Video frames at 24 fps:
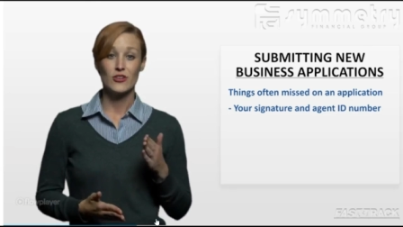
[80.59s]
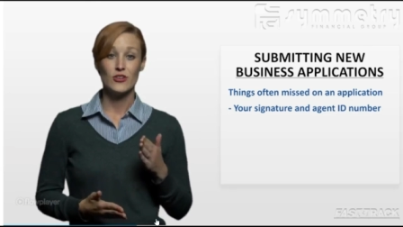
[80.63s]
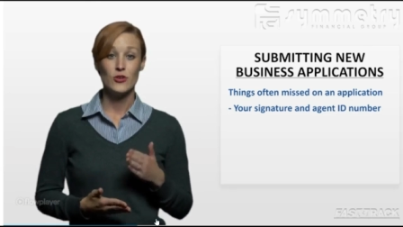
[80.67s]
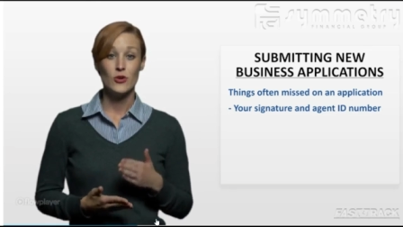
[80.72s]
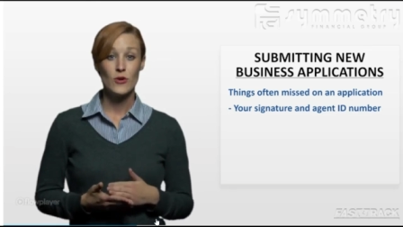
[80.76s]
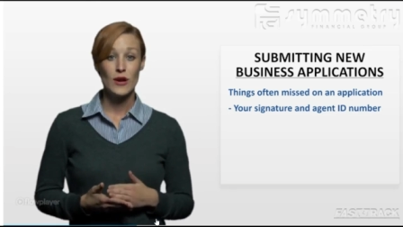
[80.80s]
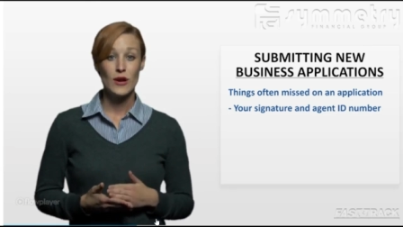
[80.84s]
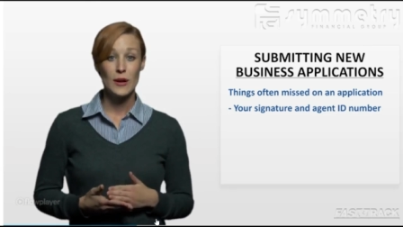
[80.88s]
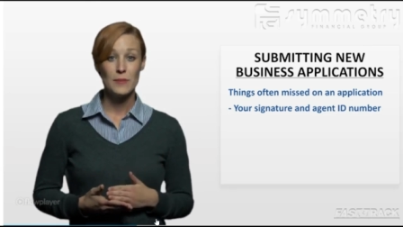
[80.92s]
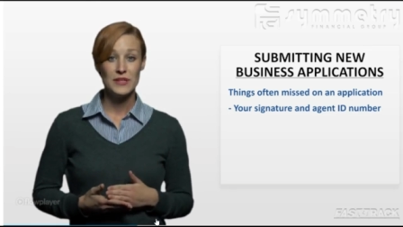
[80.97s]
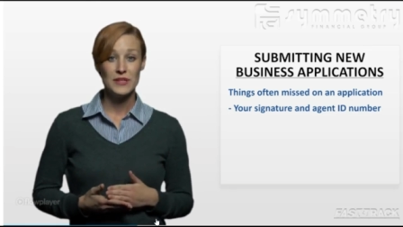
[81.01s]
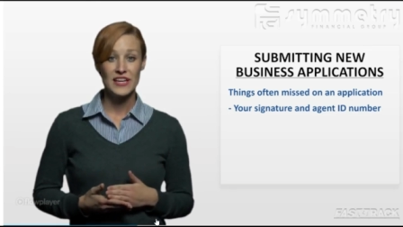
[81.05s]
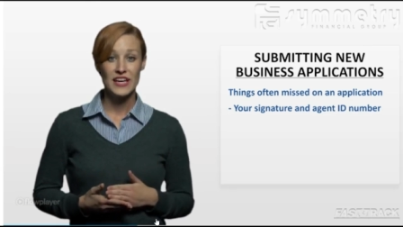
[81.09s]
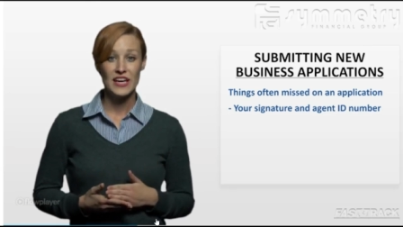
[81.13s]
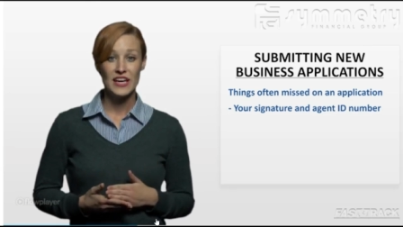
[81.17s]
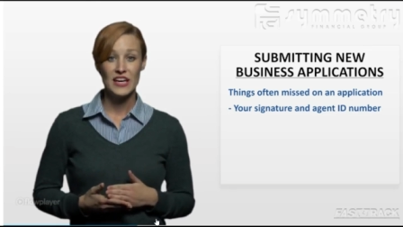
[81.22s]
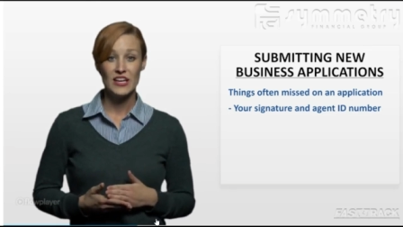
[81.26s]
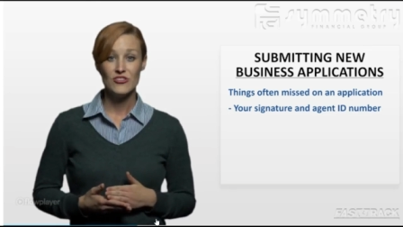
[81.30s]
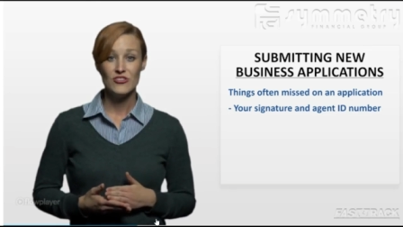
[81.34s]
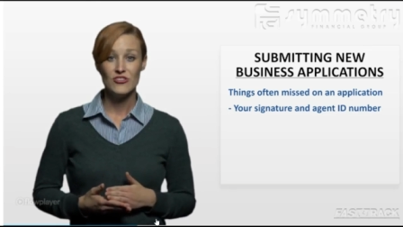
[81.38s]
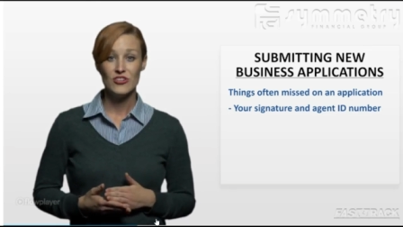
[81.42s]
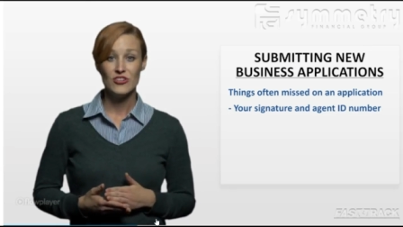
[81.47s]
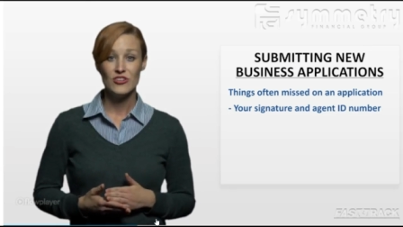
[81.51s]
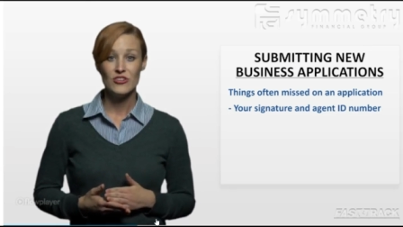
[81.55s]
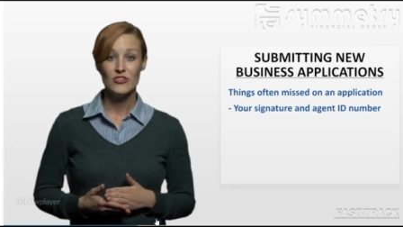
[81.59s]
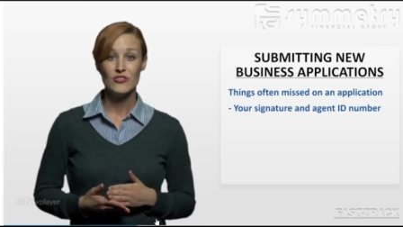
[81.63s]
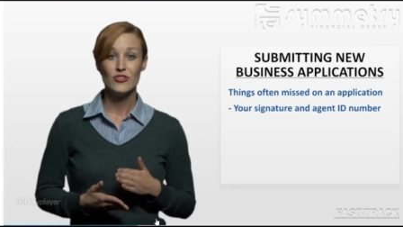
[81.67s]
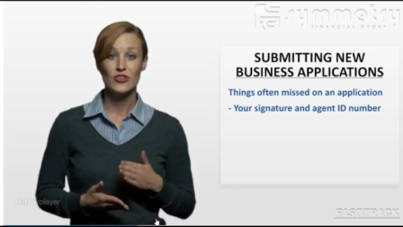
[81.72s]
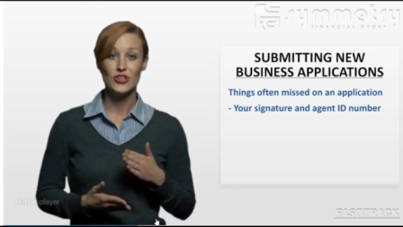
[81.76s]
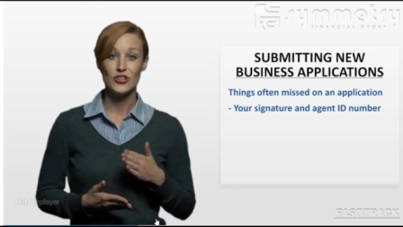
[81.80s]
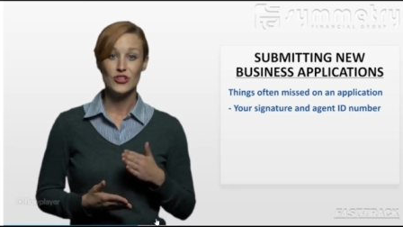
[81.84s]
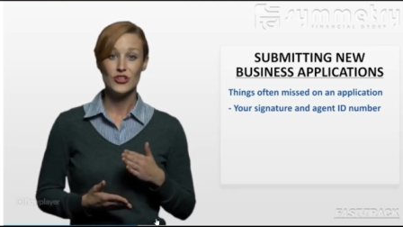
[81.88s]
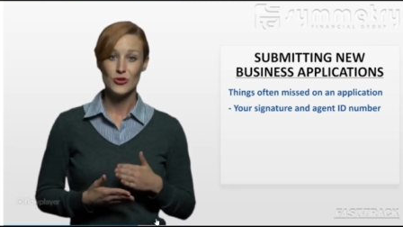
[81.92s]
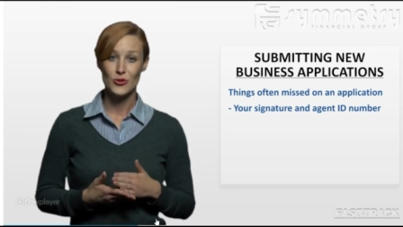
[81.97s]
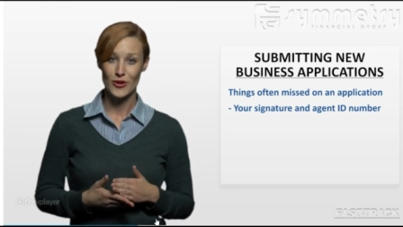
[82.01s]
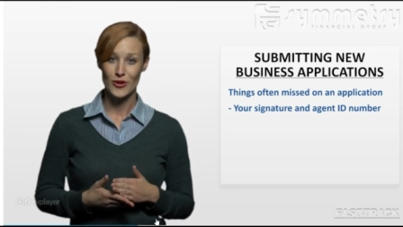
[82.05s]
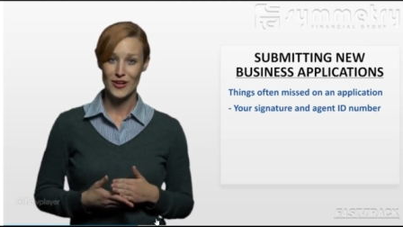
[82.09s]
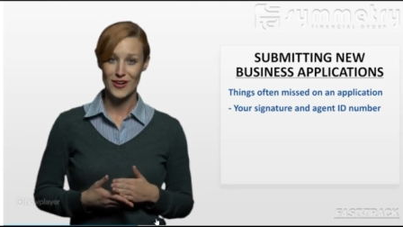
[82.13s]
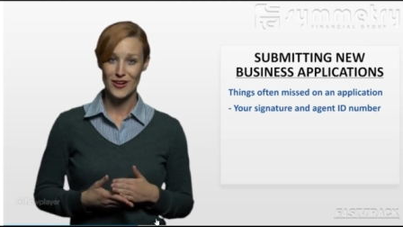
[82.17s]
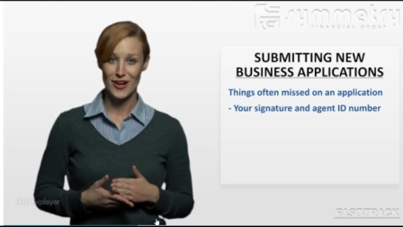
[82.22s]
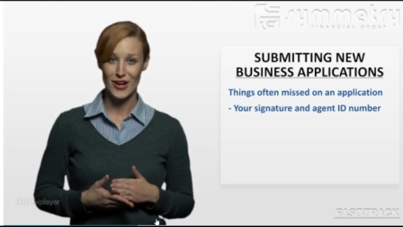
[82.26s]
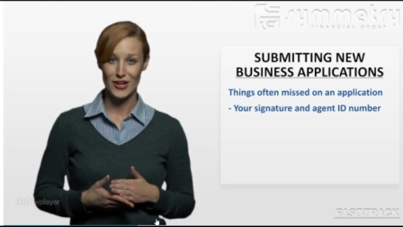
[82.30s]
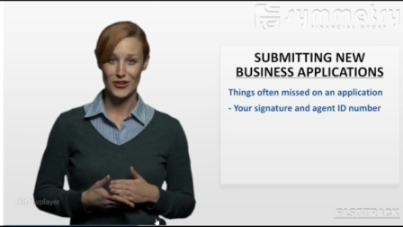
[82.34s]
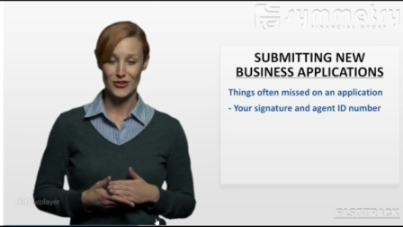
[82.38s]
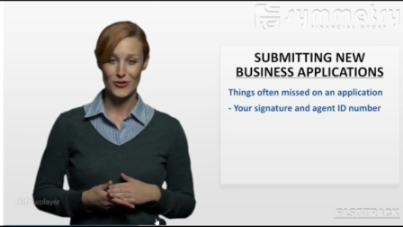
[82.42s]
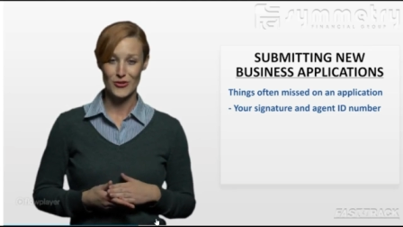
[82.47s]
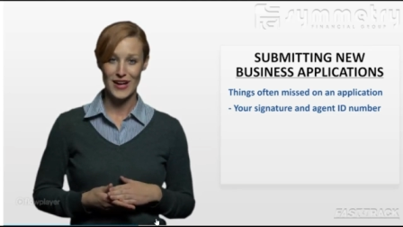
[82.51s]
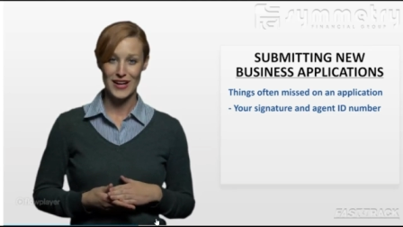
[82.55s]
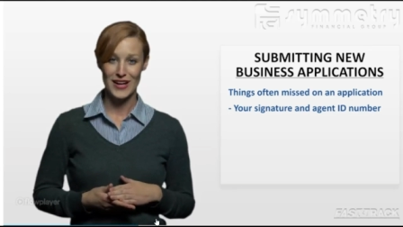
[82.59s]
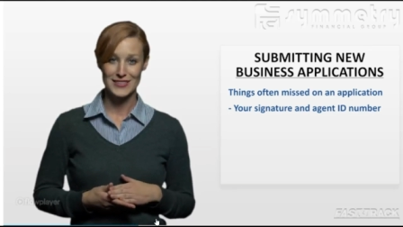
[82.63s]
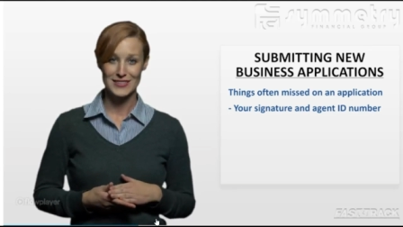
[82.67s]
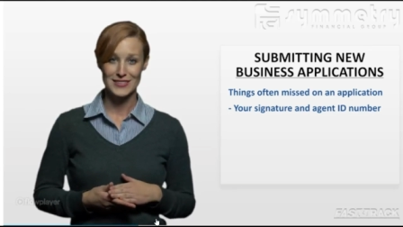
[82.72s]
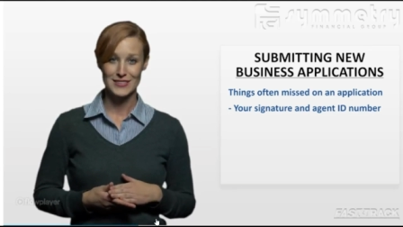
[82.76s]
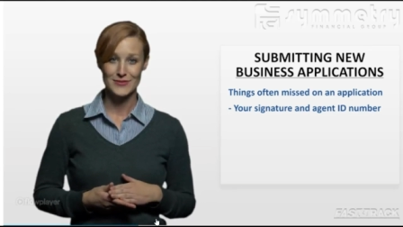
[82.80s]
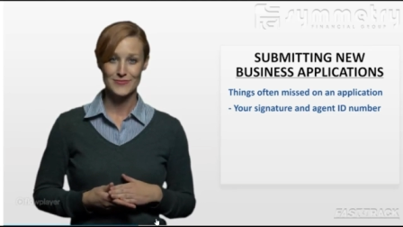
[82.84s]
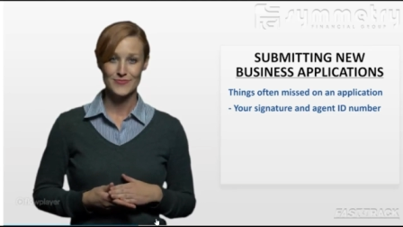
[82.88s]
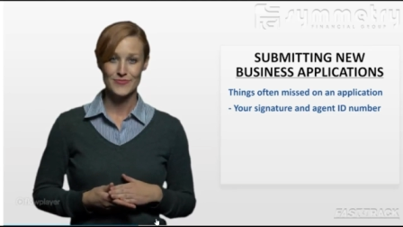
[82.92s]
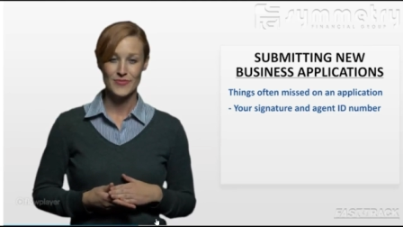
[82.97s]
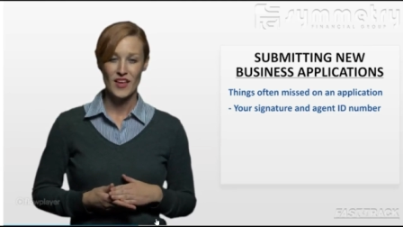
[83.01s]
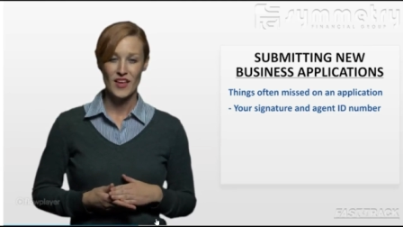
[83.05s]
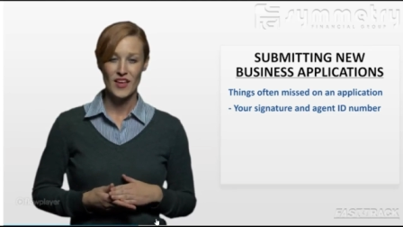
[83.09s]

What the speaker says: your application to your contract.